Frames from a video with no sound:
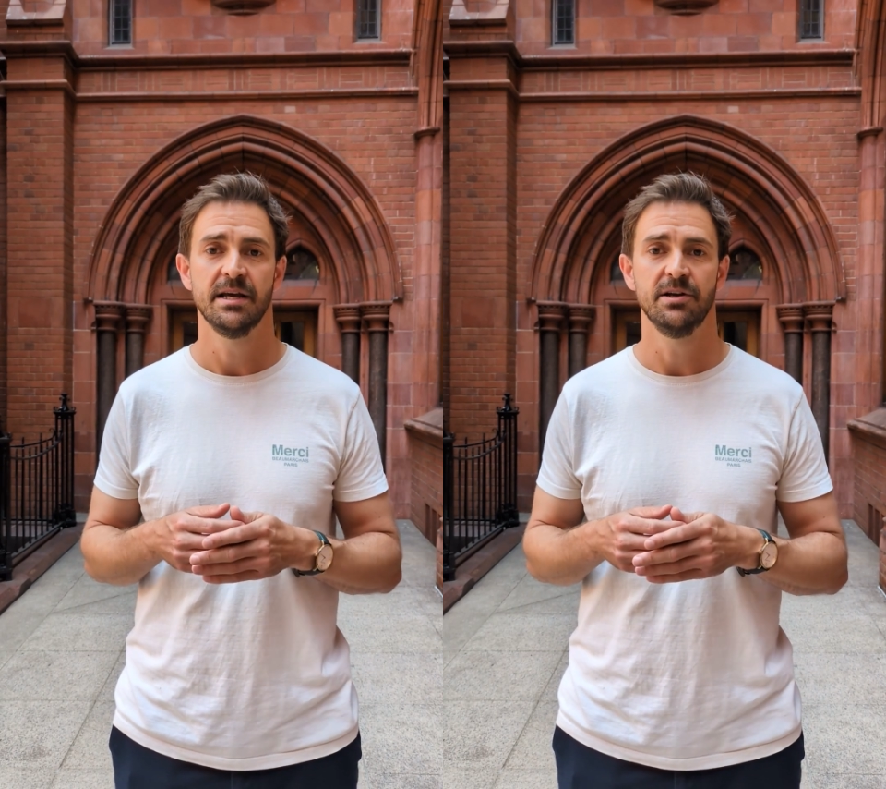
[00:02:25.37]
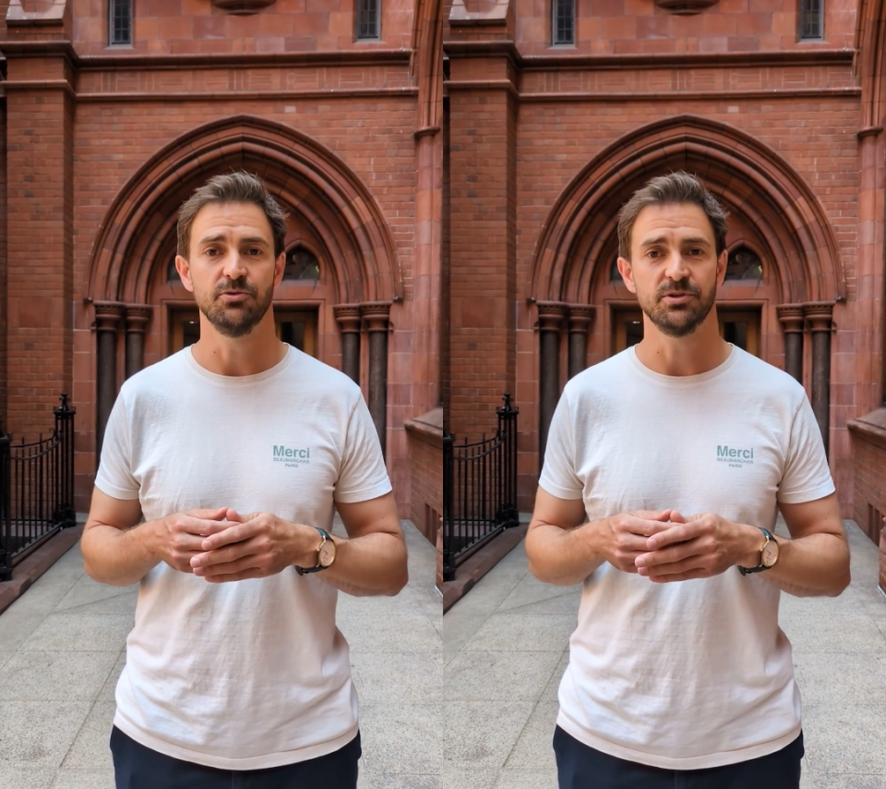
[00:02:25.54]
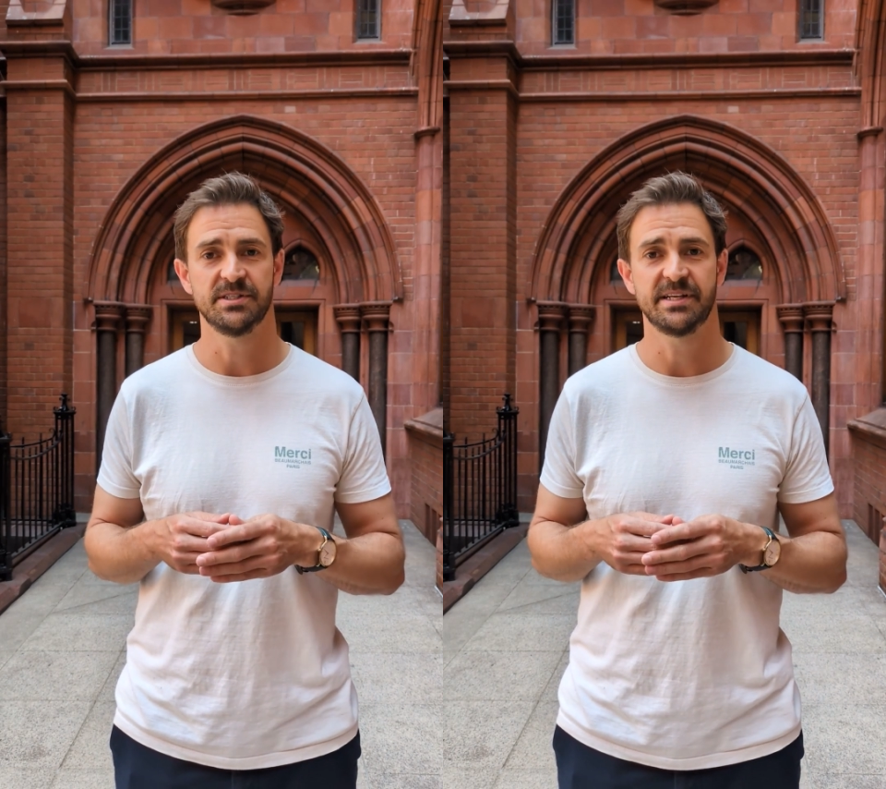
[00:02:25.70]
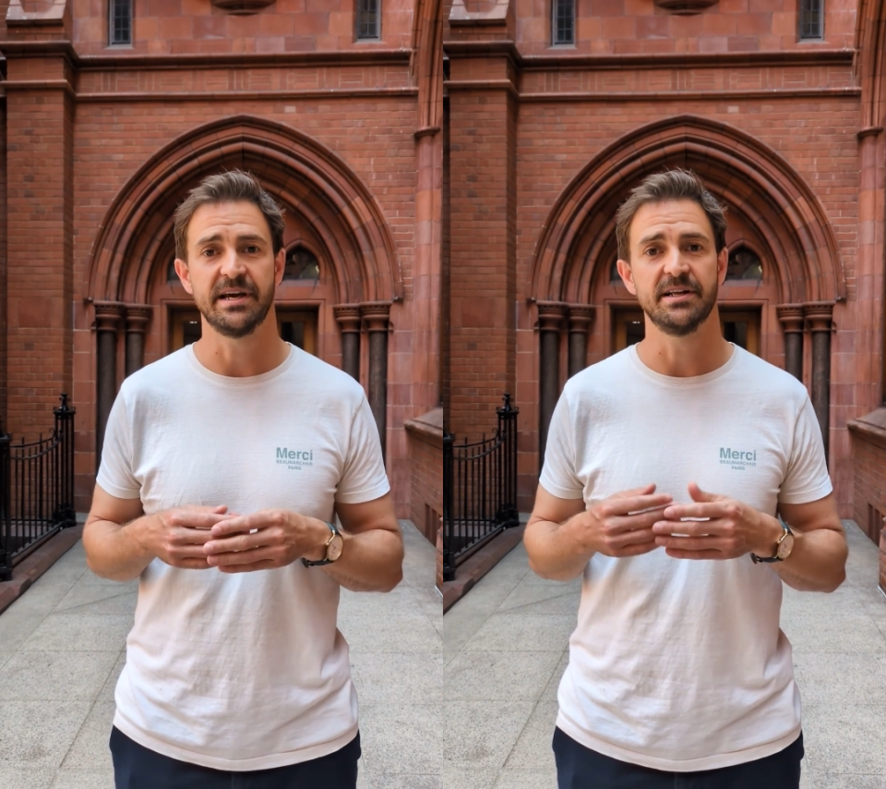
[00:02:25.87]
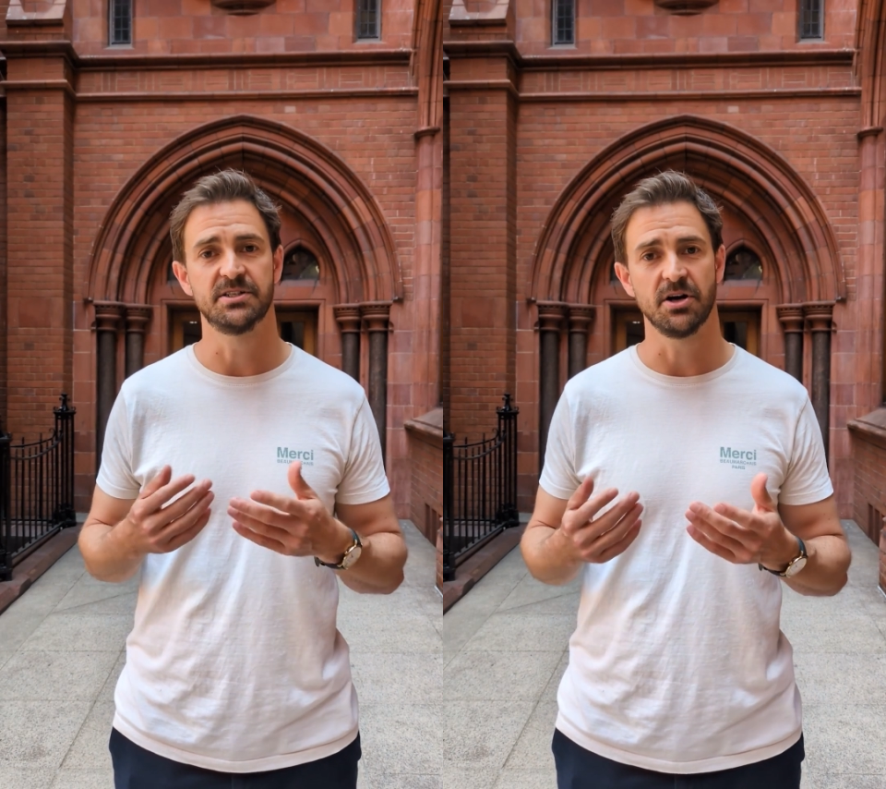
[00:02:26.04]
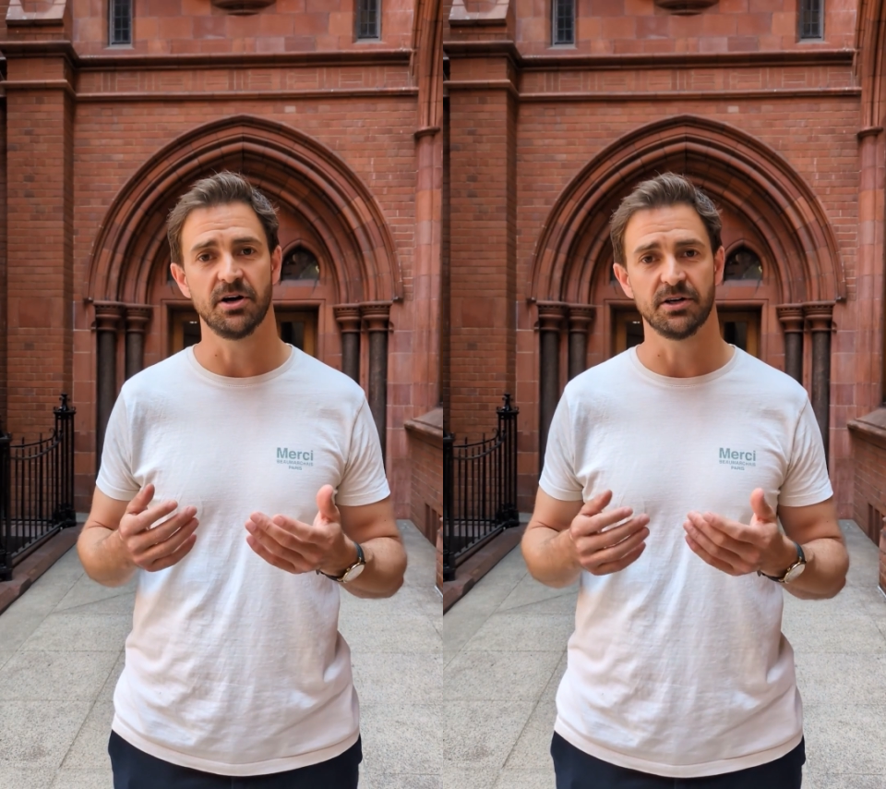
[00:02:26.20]
in order to get
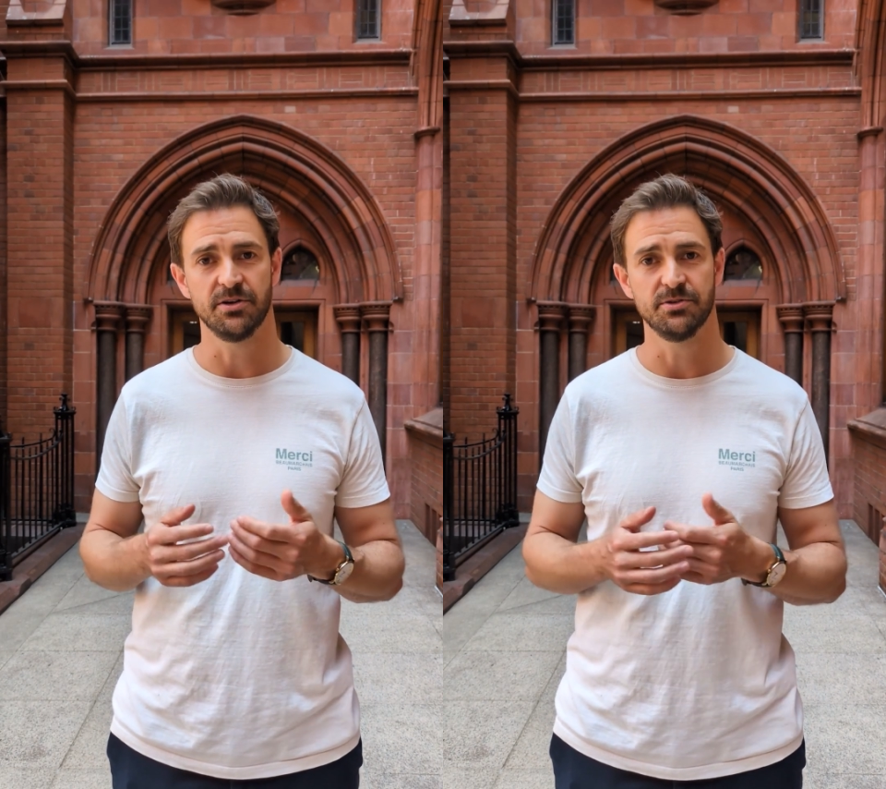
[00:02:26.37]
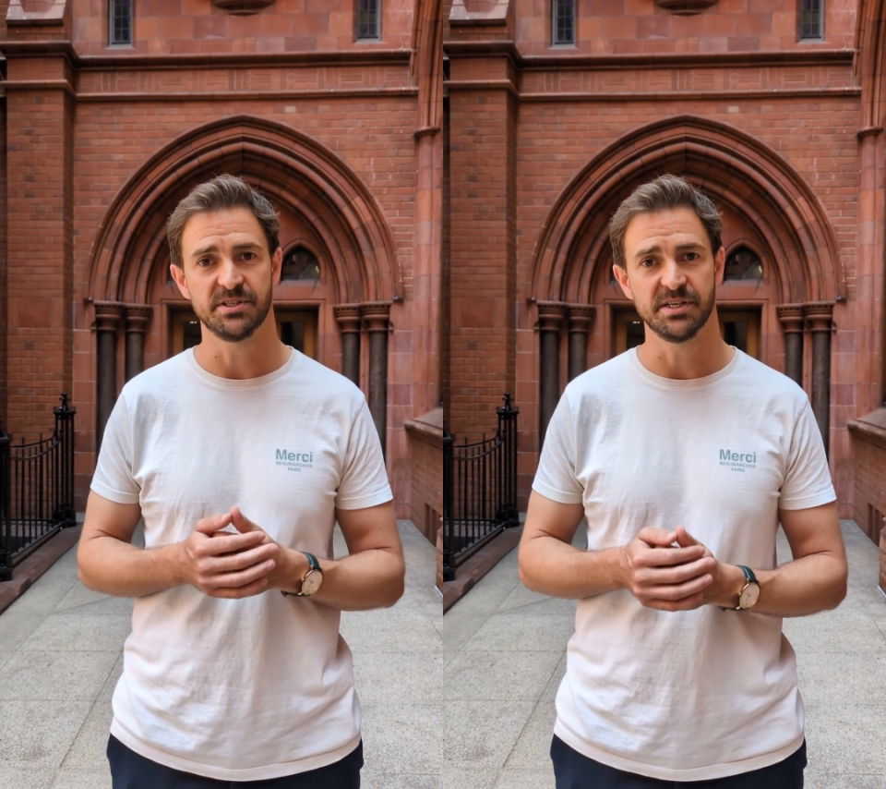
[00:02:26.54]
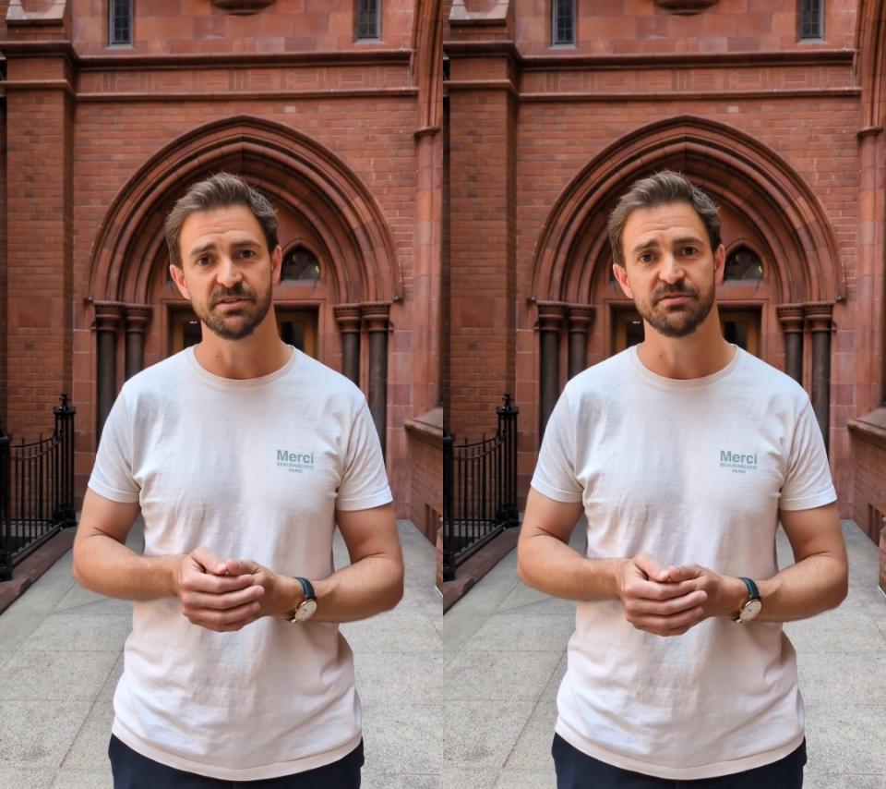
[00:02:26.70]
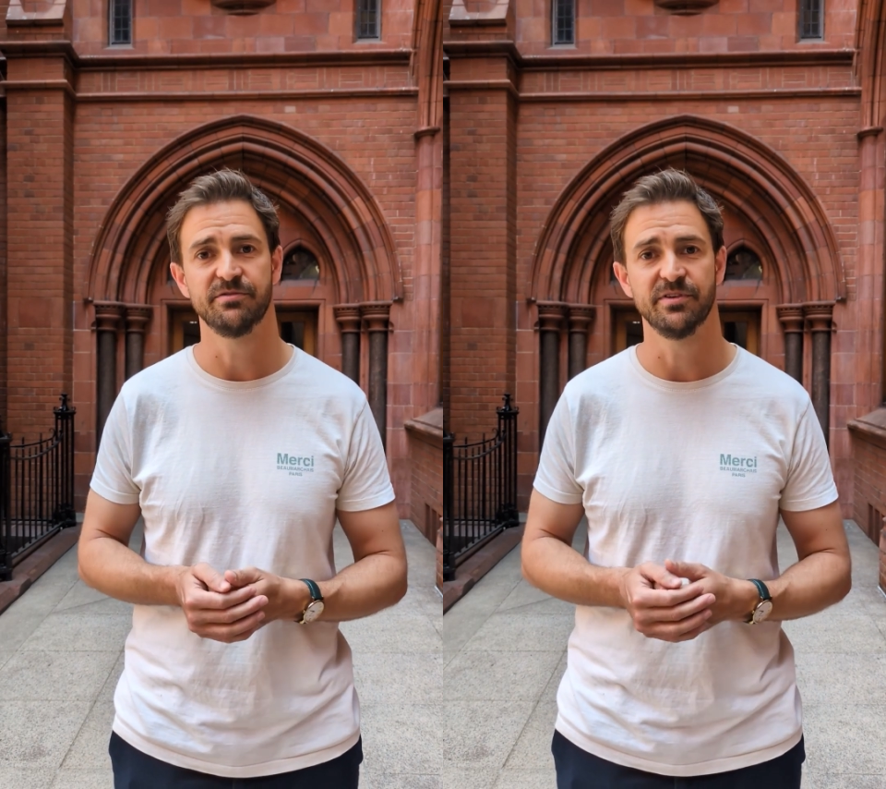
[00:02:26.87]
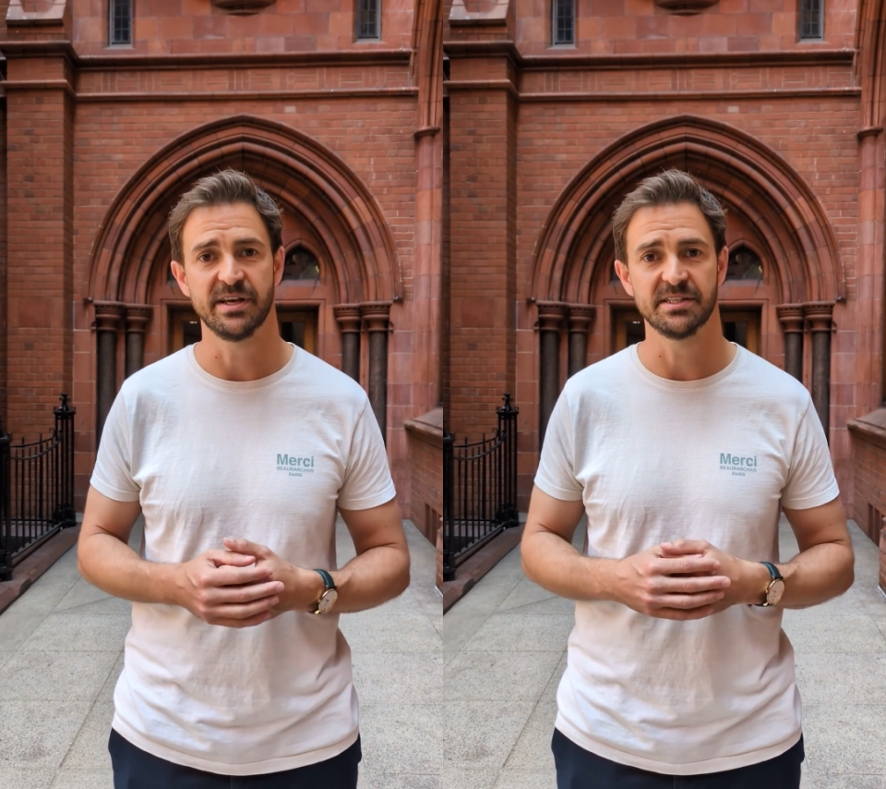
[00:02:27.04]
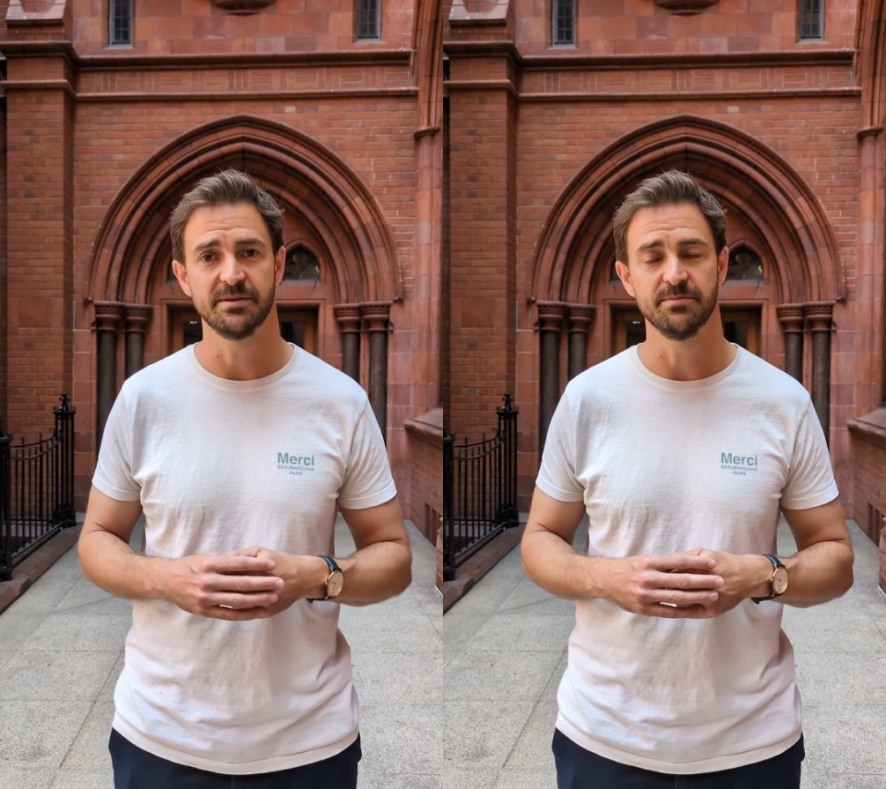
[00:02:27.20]
a diagnosis for
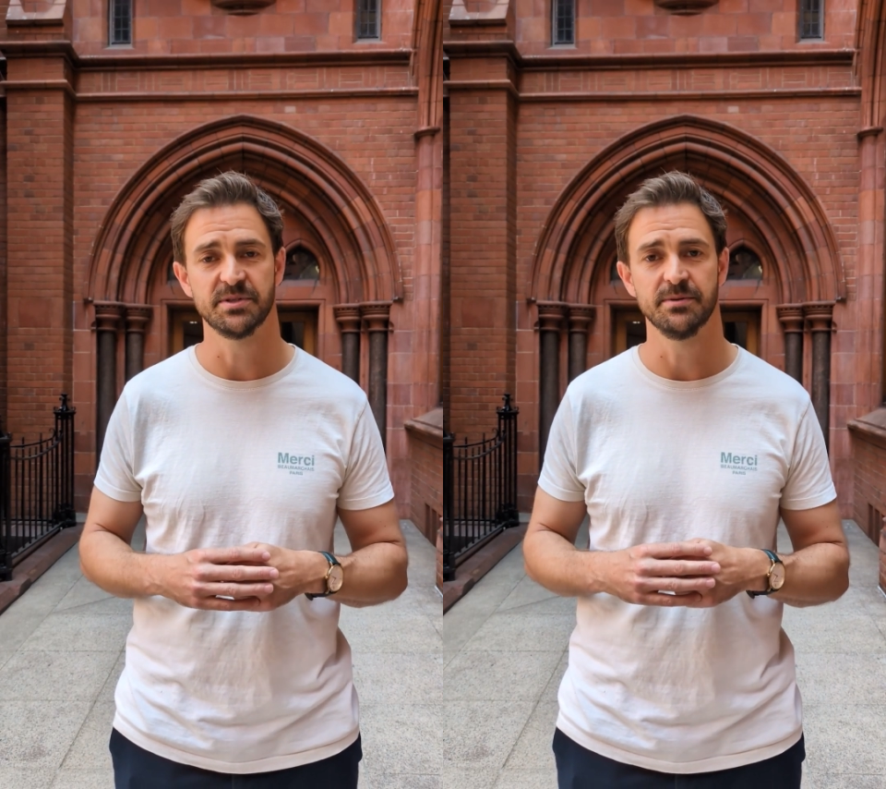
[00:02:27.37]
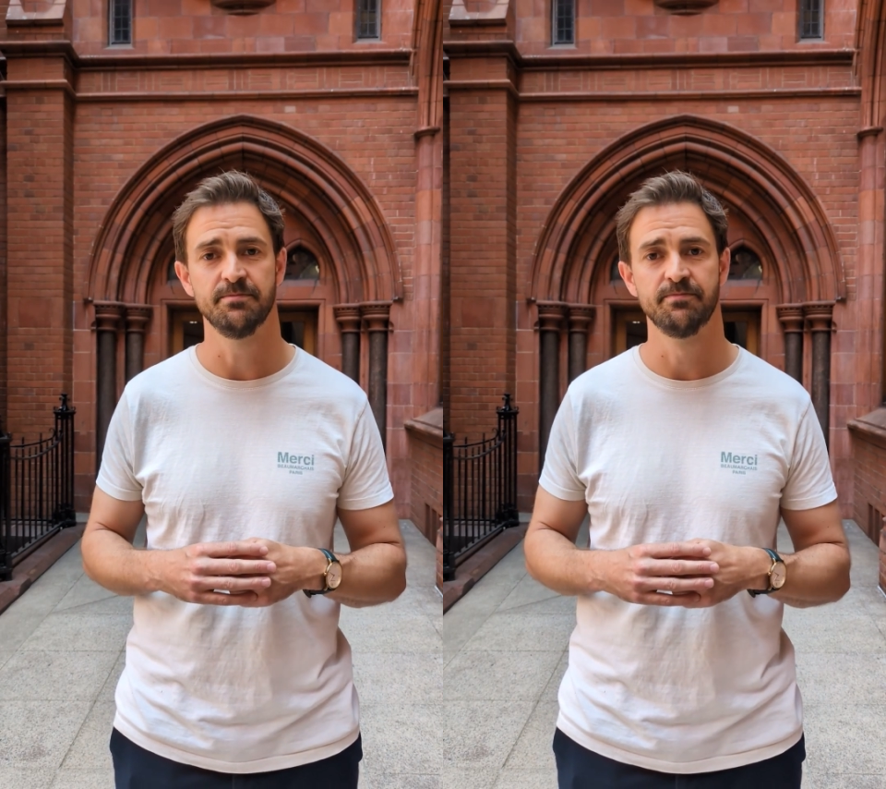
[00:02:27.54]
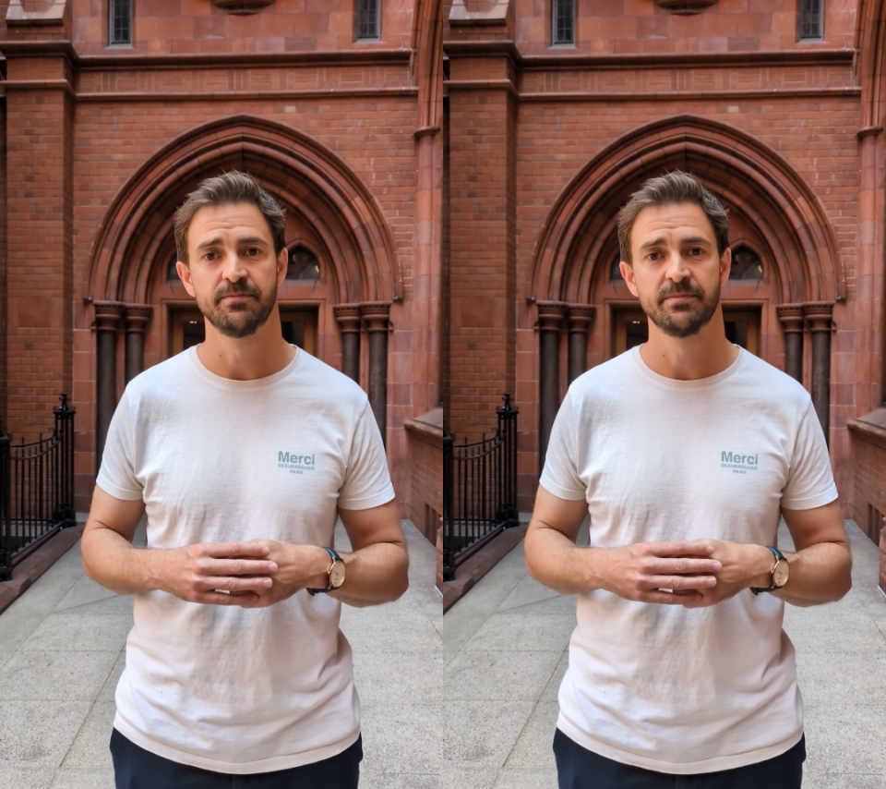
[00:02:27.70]
their symptom.